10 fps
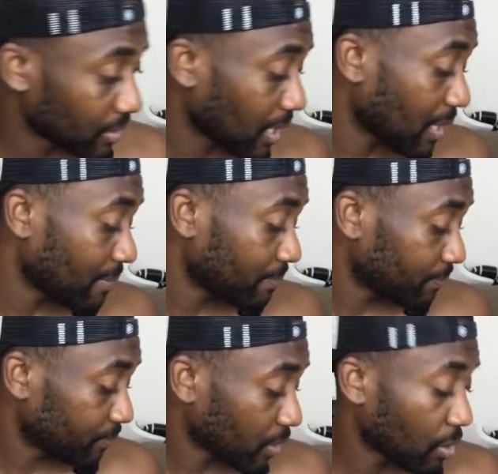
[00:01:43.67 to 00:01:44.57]
Like
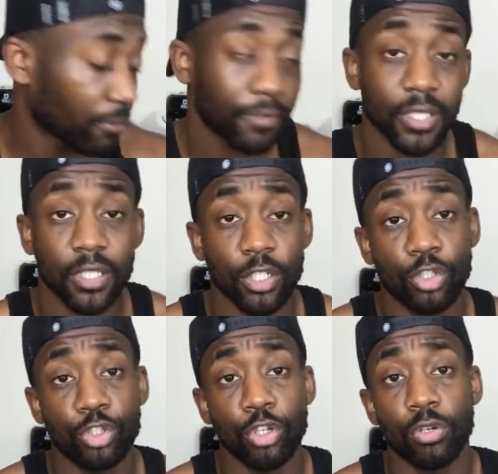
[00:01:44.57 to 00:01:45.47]
the whole thing's a
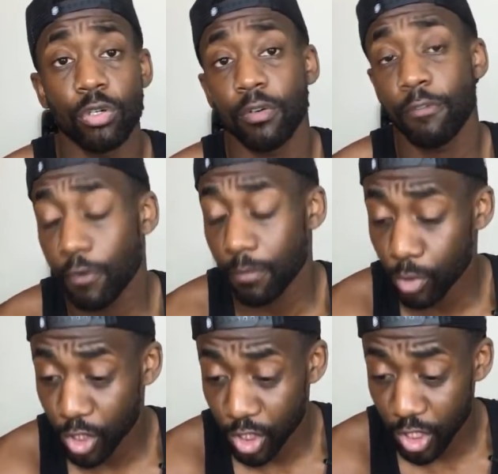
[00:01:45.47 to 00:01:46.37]
joke. Football
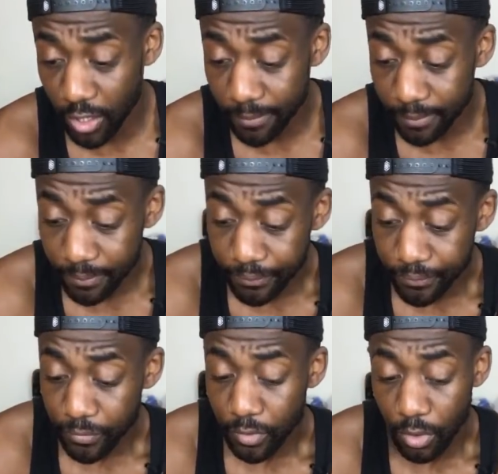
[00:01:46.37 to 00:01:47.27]
shit.
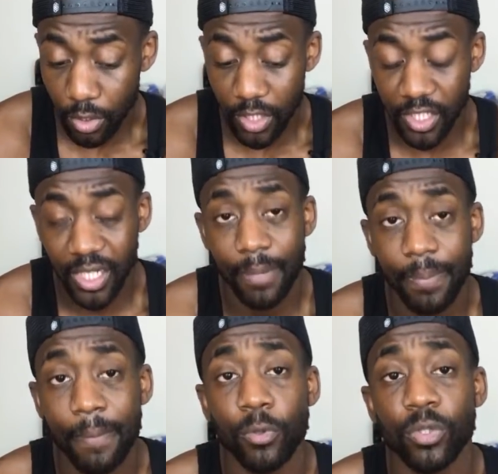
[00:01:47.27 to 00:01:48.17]
Ollie's
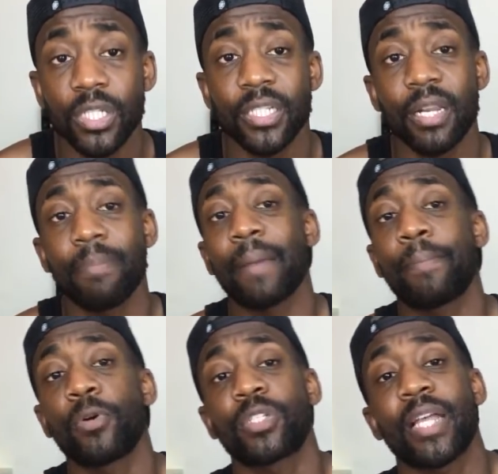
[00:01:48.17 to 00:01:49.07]
clipping balls into the back
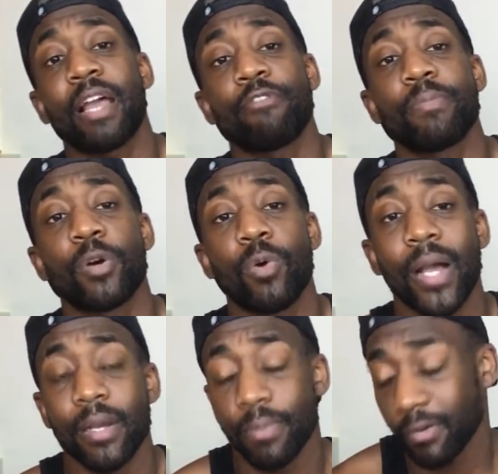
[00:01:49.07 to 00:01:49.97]
post to Harry
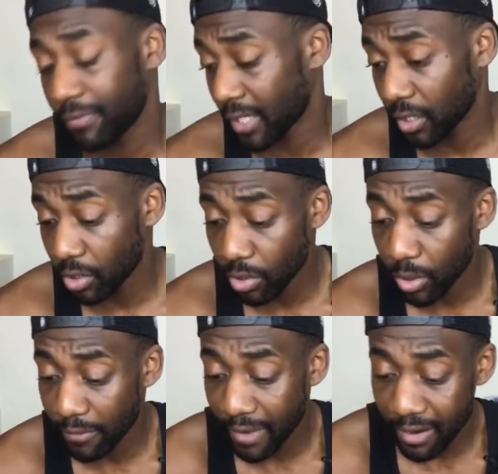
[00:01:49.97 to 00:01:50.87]
Maguire, bruv. I don't know
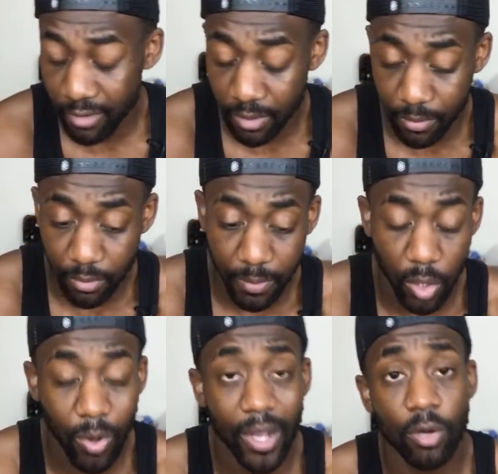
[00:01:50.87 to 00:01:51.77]
if Harry
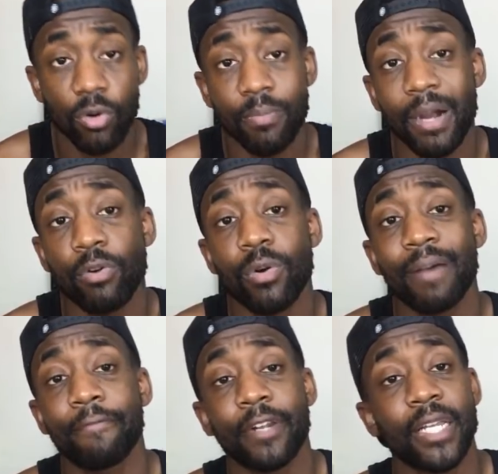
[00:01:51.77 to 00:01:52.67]
Maguire or Marouane
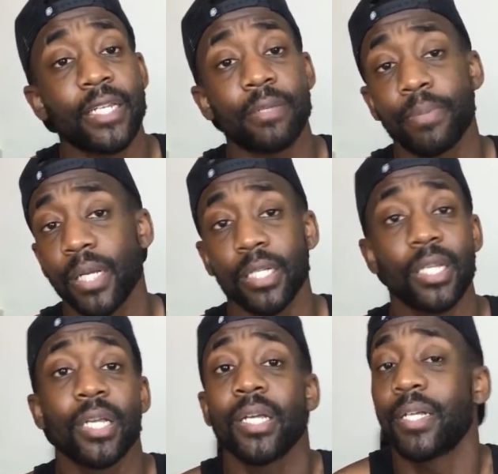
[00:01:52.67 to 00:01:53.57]
Fellaini, blood.
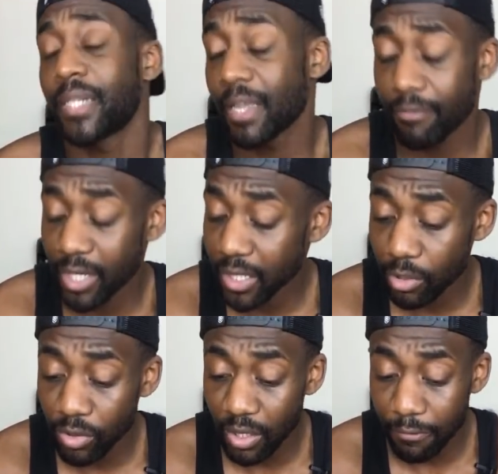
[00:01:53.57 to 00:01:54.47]
They ain't really no
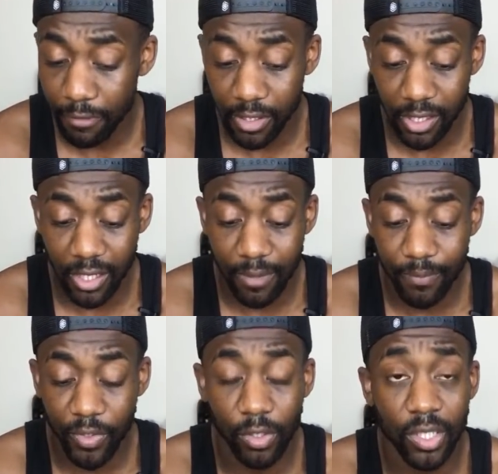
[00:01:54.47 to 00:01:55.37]
difference in it.
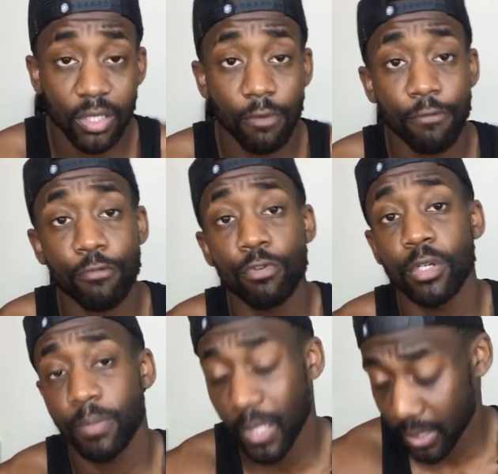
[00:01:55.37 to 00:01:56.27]
Ollie's a fraud,
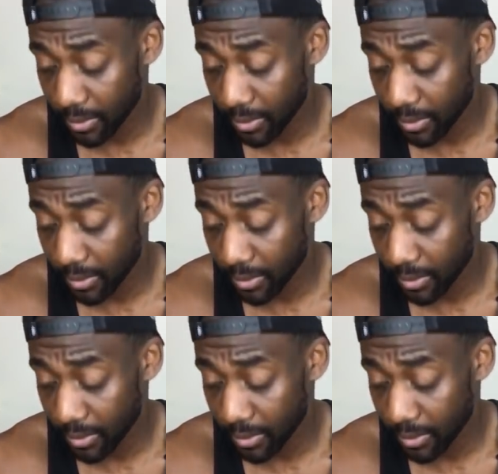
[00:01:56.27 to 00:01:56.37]
blood.